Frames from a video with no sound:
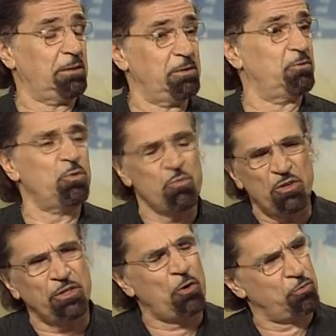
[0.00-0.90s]
I mean, we
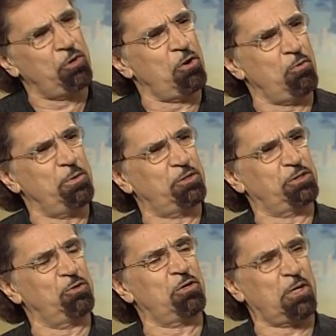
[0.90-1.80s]
really don't know because
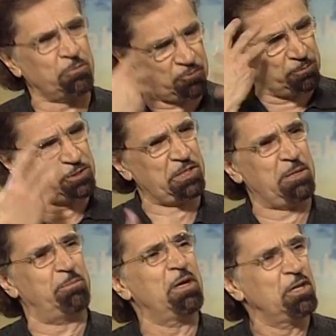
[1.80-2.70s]
it all comes from the
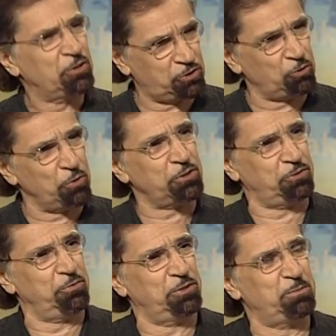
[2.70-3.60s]
same source,
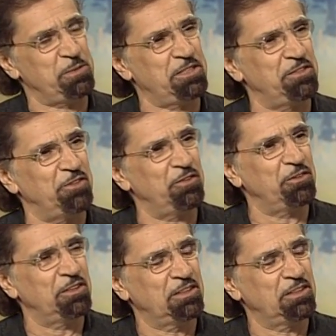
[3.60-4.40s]
so to speak, you know.